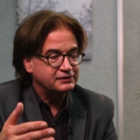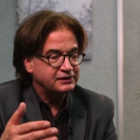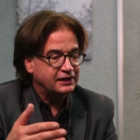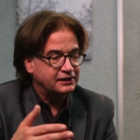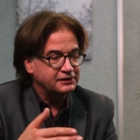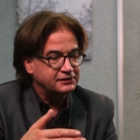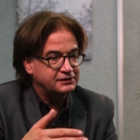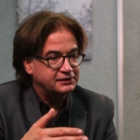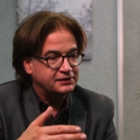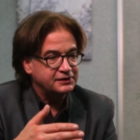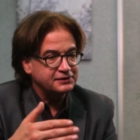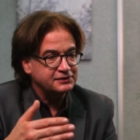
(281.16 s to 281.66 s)

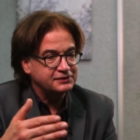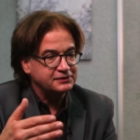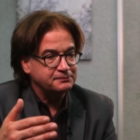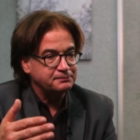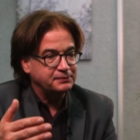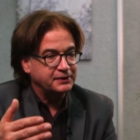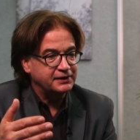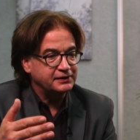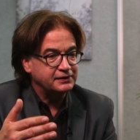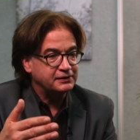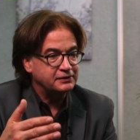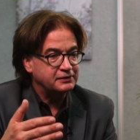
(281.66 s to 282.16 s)

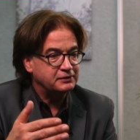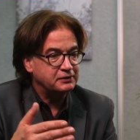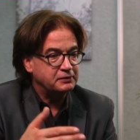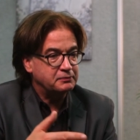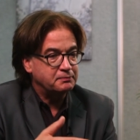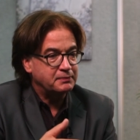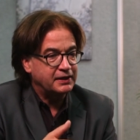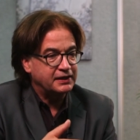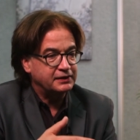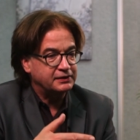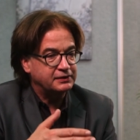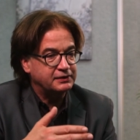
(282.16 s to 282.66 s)
anticipated
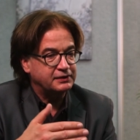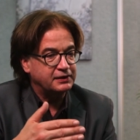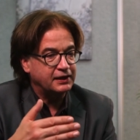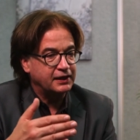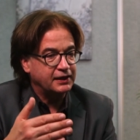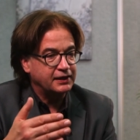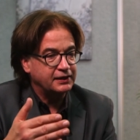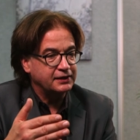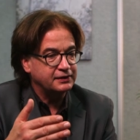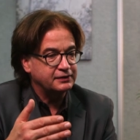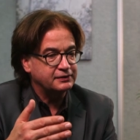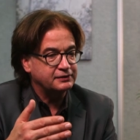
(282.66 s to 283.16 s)
it might
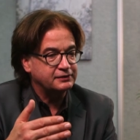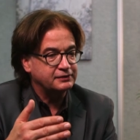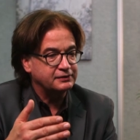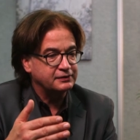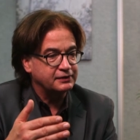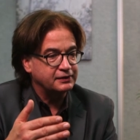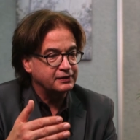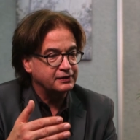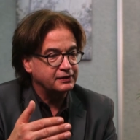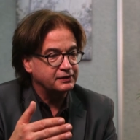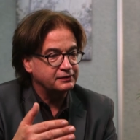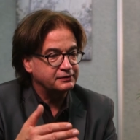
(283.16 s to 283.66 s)
take
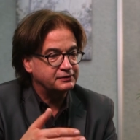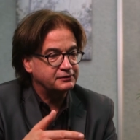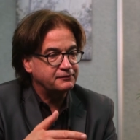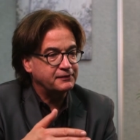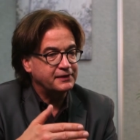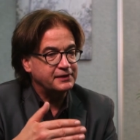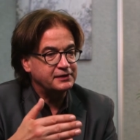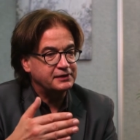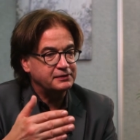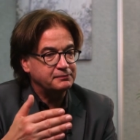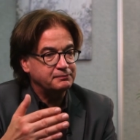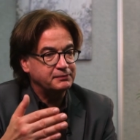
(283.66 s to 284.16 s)

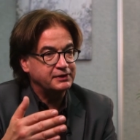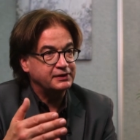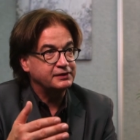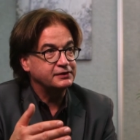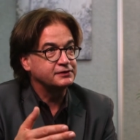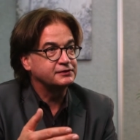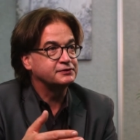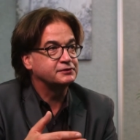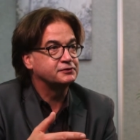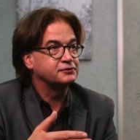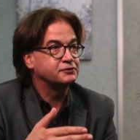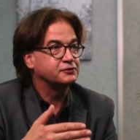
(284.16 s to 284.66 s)
20
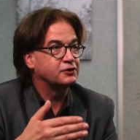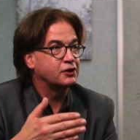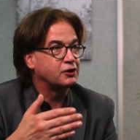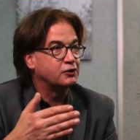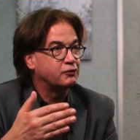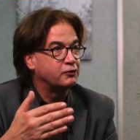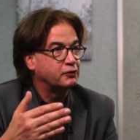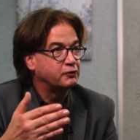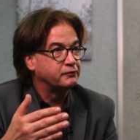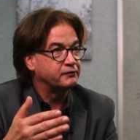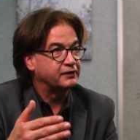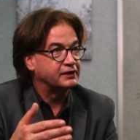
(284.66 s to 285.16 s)
minutes to
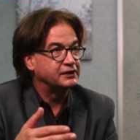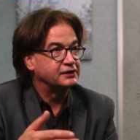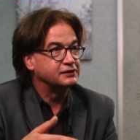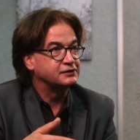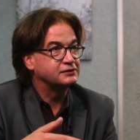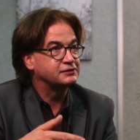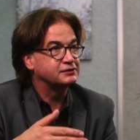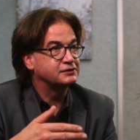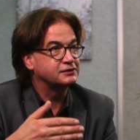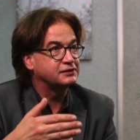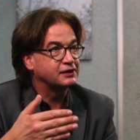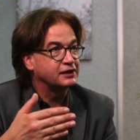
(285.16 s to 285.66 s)
go over
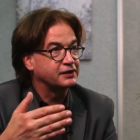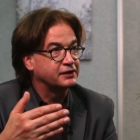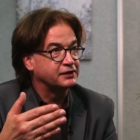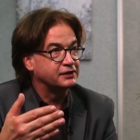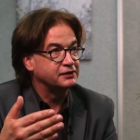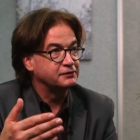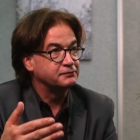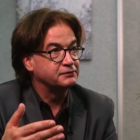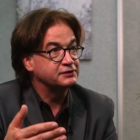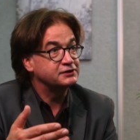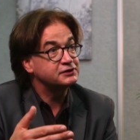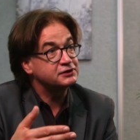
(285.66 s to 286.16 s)
each
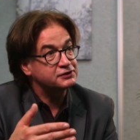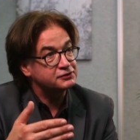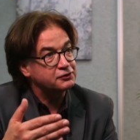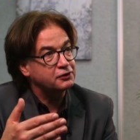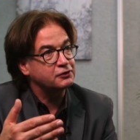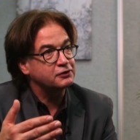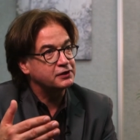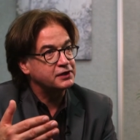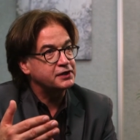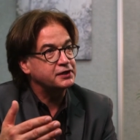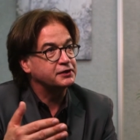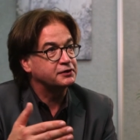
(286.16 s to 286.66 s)
study, which is
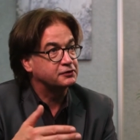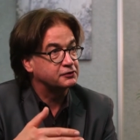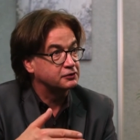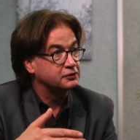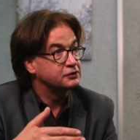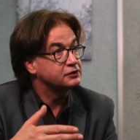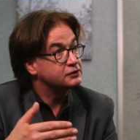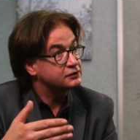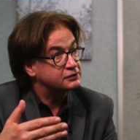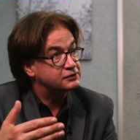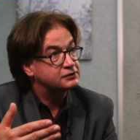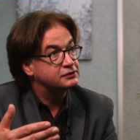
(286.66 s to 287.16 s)
already
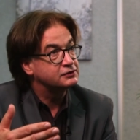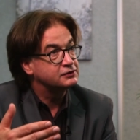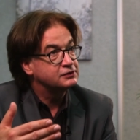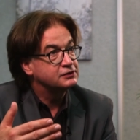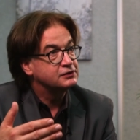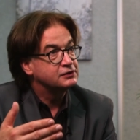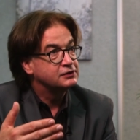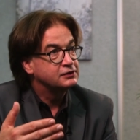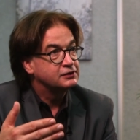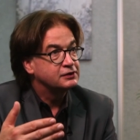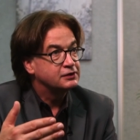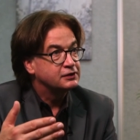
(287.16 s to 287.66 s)
good
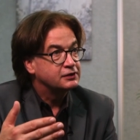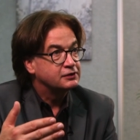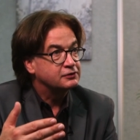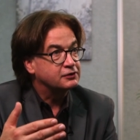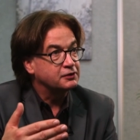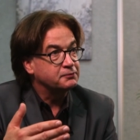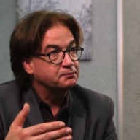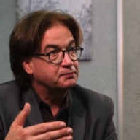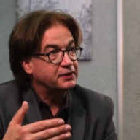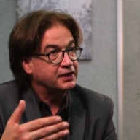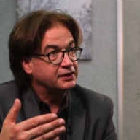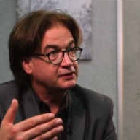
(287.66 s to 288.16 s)

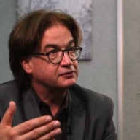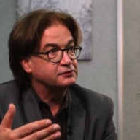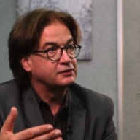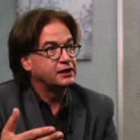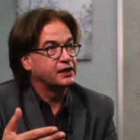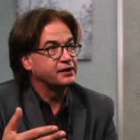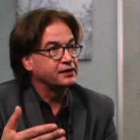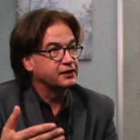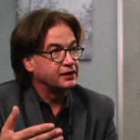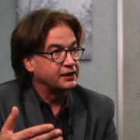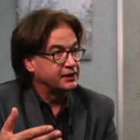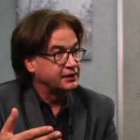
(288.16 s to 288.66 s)
compared to
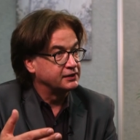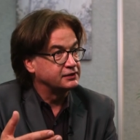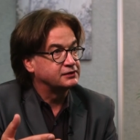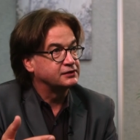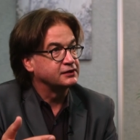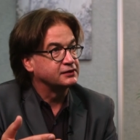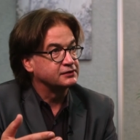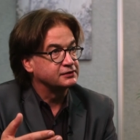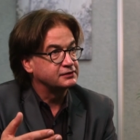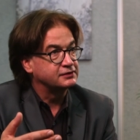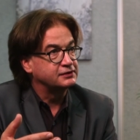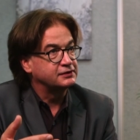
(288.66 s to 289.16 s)
other
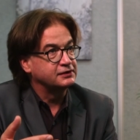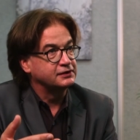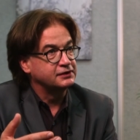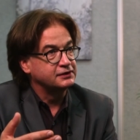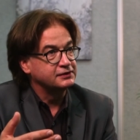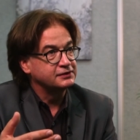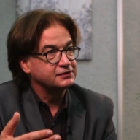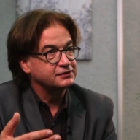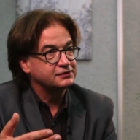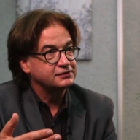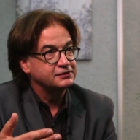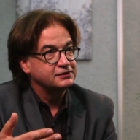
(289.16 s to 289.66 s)

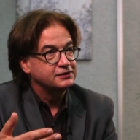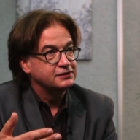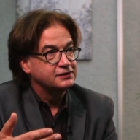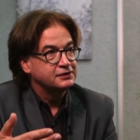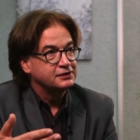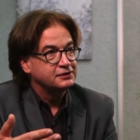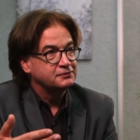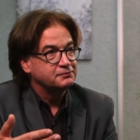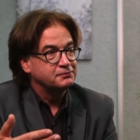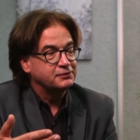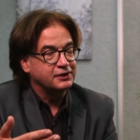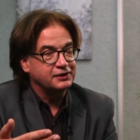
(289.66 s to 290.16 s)

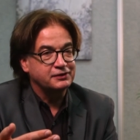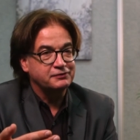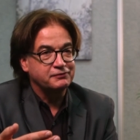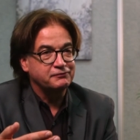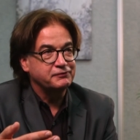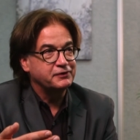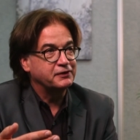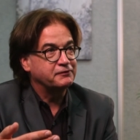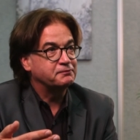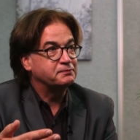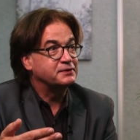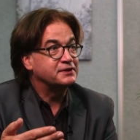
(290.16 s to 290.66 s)
HSTs. But
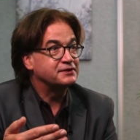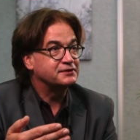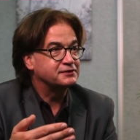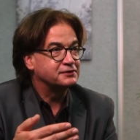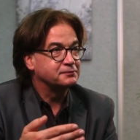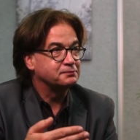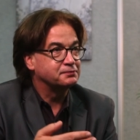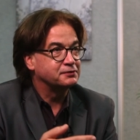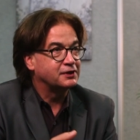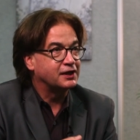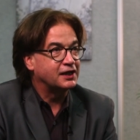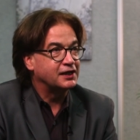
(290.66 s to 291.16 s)
we have been
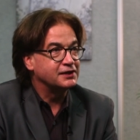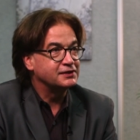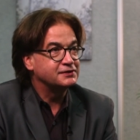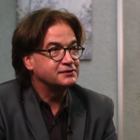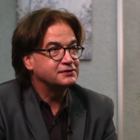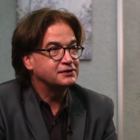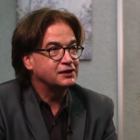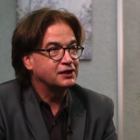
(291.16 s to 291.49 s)
surprised